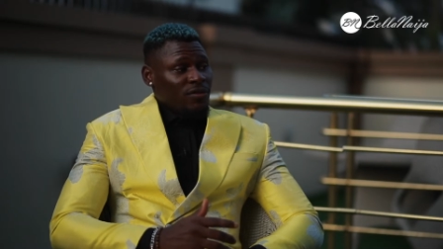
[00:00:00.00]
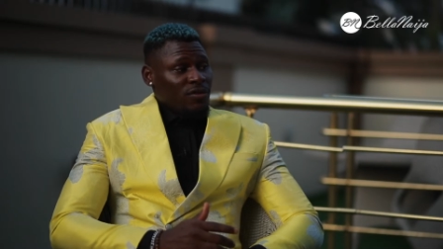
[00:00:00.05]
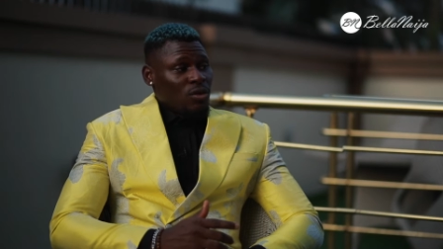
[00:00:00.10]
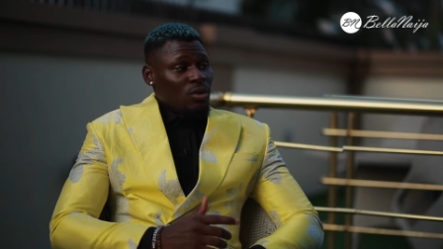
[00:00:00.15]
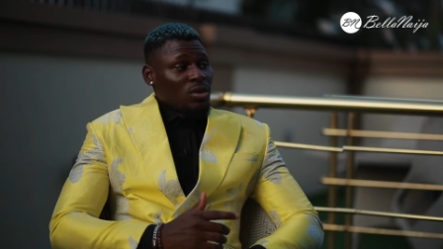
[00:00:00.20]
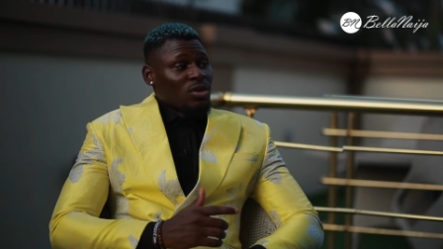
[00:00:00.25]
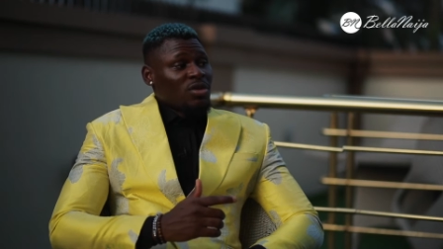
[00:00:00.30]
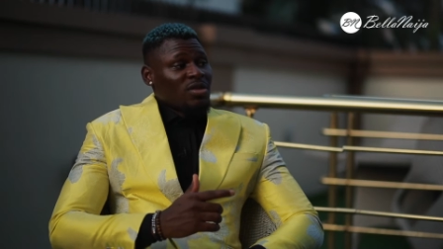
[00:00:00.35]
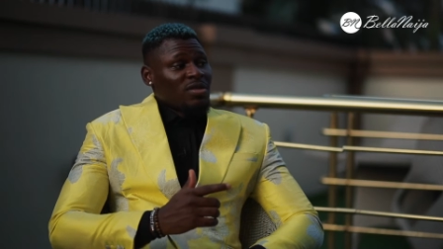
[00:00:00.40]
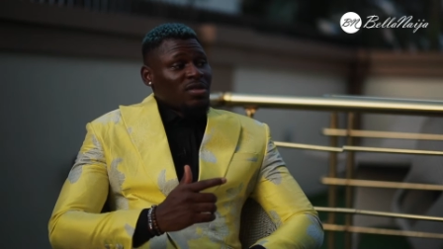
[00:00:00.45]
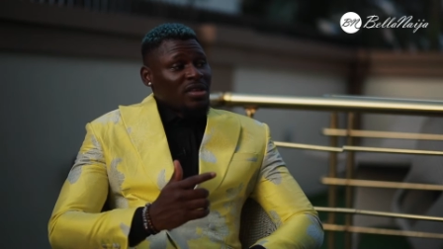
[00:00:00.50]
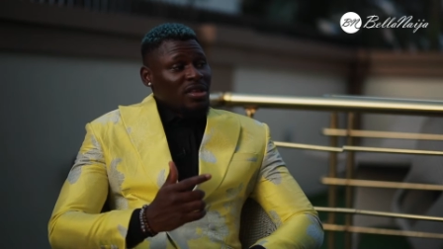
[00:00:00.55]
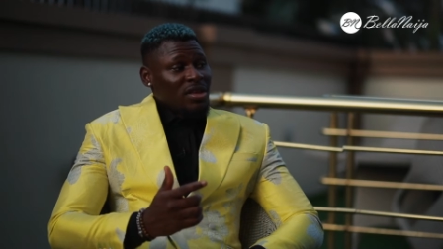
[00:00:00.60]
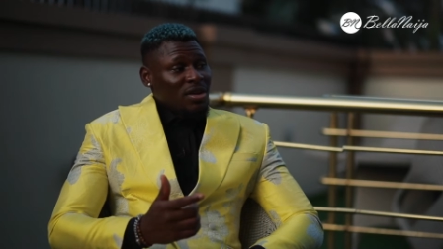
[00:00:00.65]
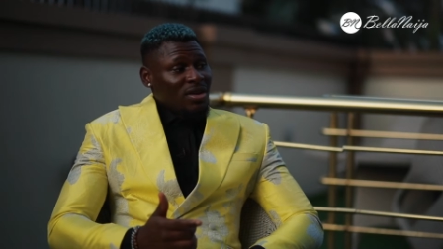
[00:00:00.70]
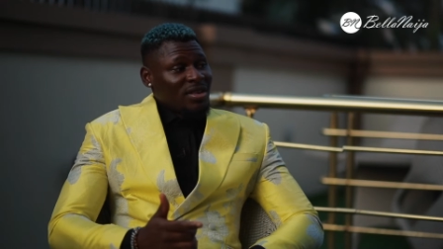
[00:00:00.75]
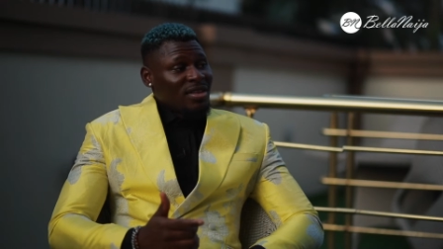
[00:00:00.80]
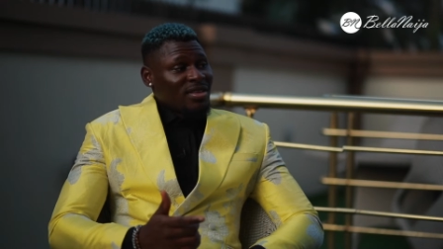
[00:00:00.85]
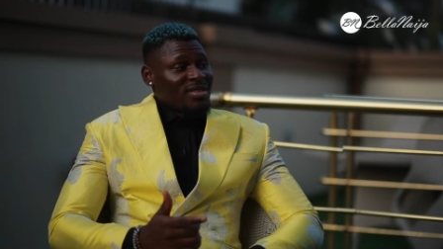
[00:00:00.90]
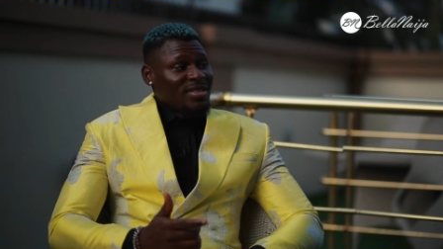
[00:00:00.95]
If you want to see the
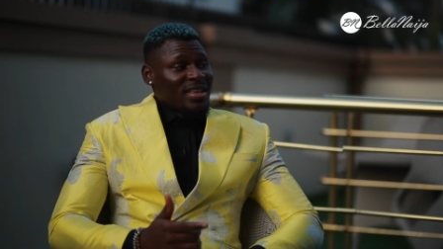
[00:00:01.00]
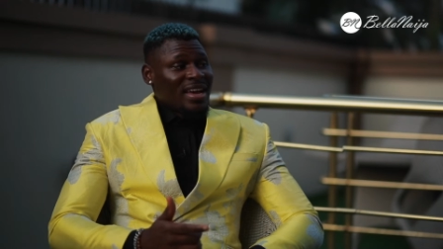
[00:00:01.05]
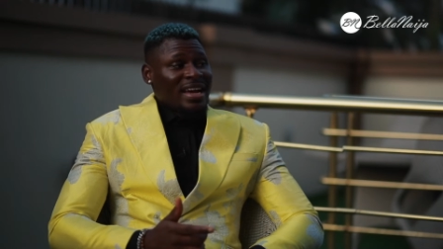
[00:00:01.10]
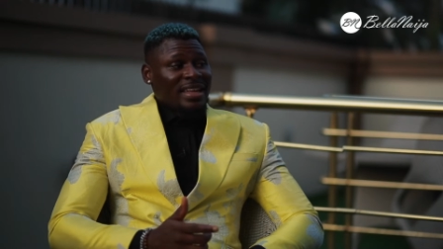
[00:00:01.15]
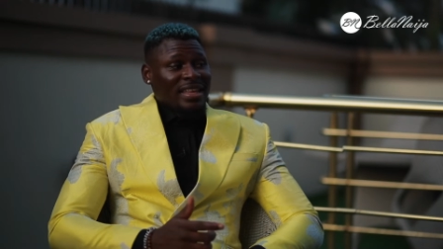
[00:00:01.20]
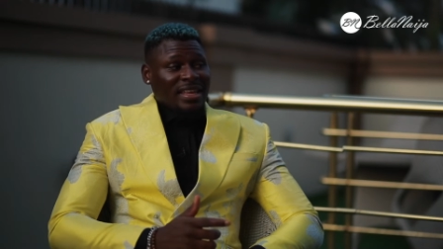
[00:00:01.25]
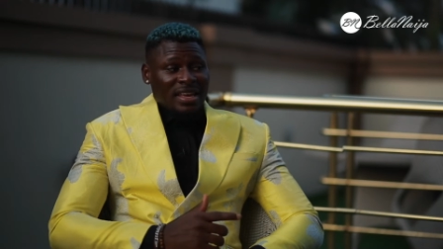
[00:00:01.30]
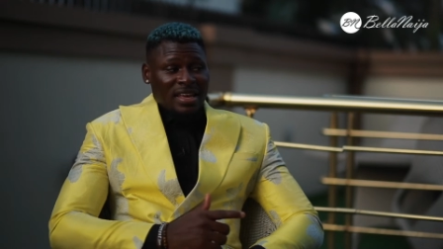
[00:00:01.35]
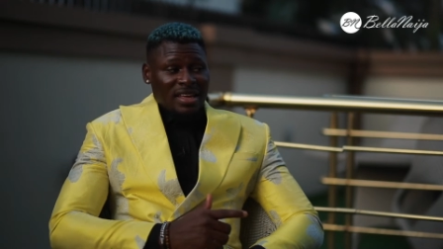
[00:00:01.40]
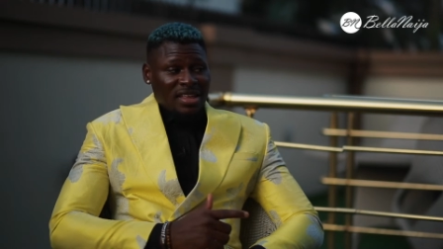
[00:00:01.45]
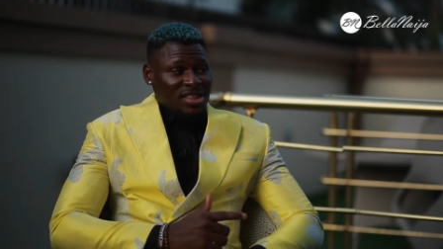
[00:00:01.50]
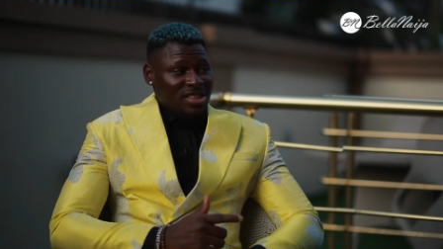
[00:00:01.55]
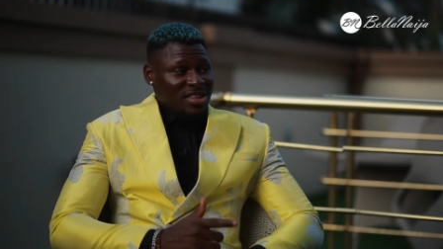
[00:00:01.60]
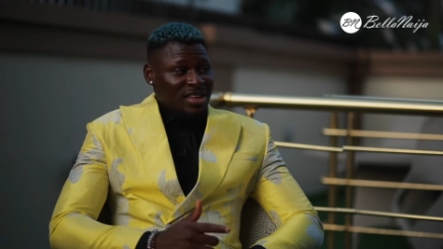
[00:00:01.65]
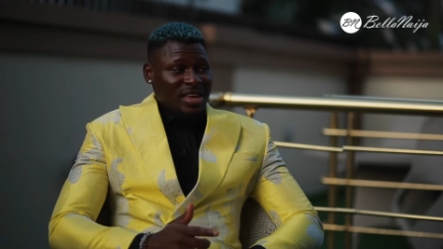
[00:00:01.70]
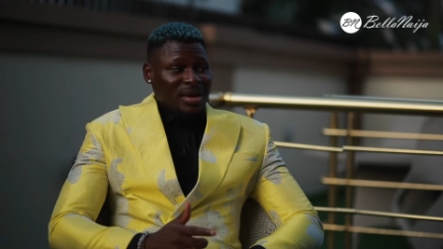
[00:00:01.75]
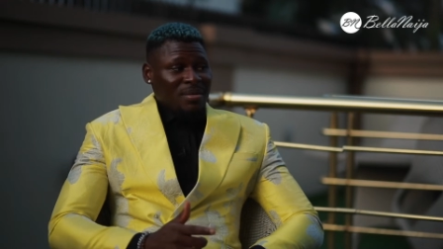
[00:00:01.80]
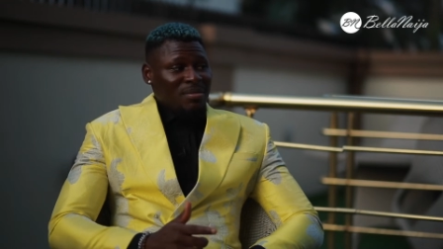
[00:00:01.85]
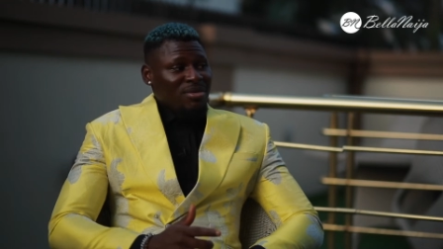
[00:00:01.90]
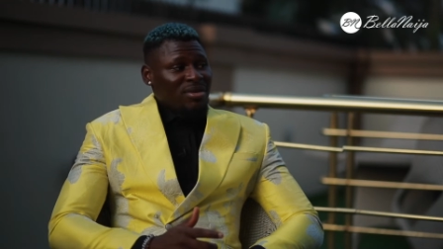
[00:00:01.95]
other side, she
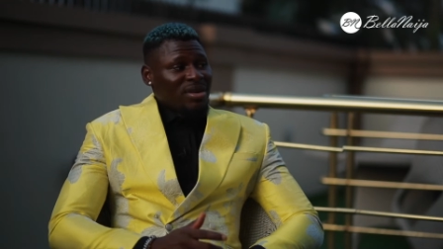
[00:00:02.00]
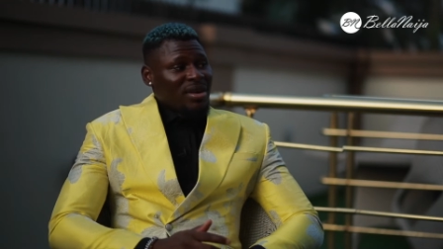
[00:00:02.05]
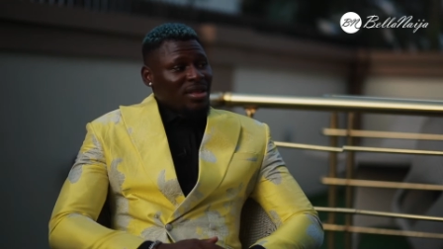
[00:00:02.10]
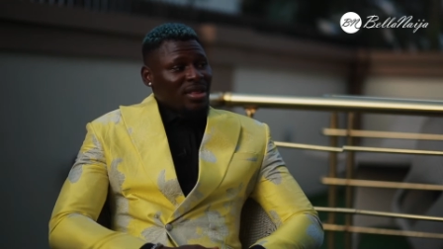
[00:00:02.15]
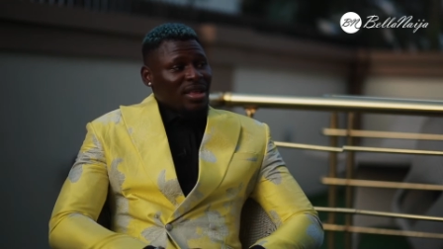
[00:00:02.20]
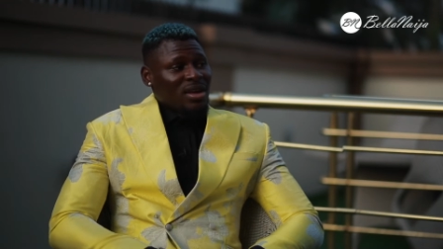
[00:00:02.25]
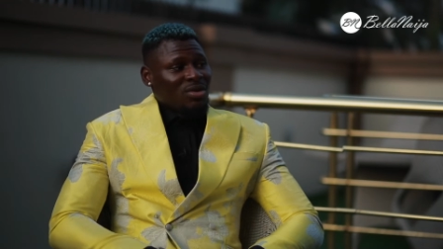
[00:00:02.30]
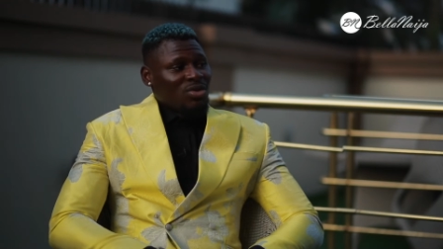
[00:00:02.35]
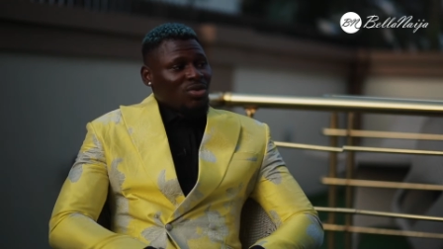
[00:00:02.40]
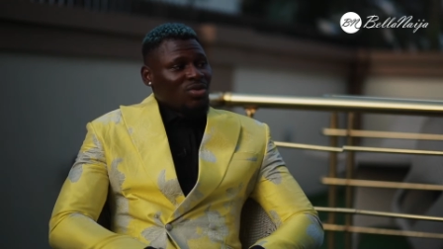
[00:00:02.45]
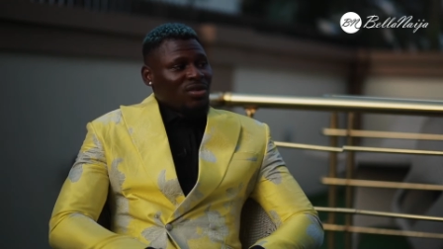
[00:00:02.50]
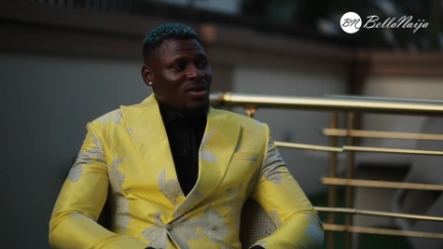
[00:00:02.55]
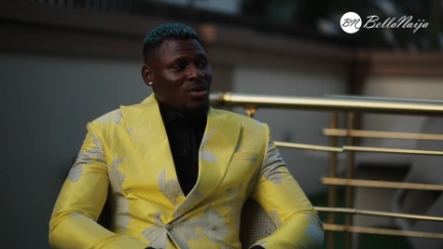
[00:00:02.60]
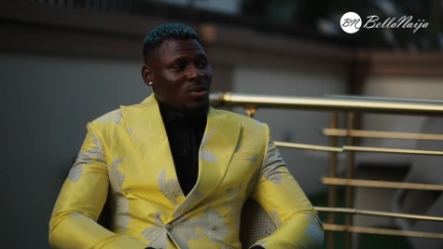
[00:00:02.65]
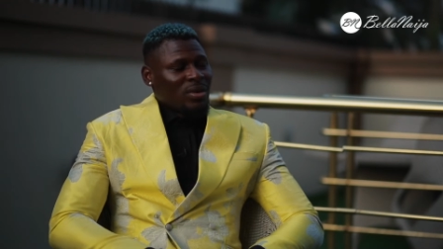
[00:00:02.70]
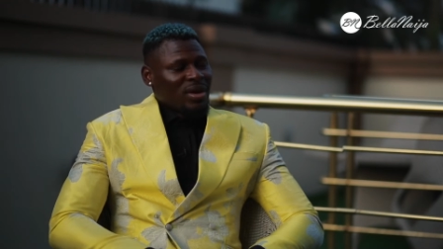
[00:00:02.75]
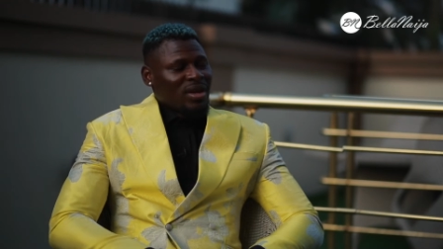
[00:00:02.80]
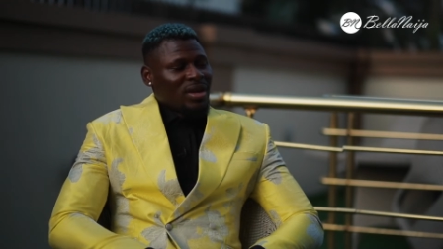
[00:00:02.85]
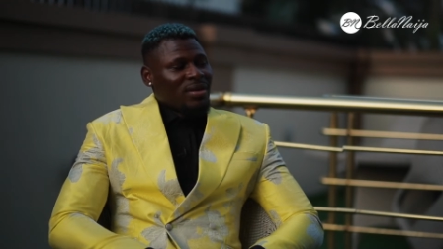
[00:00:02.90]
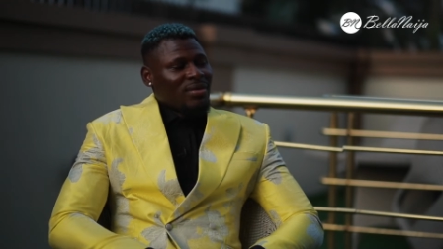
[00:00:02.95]
can bring it out real
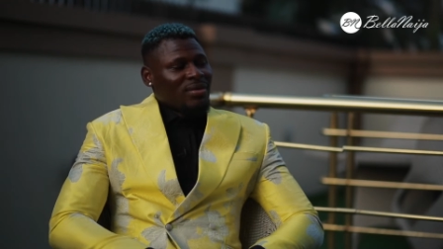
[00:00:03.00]
quick.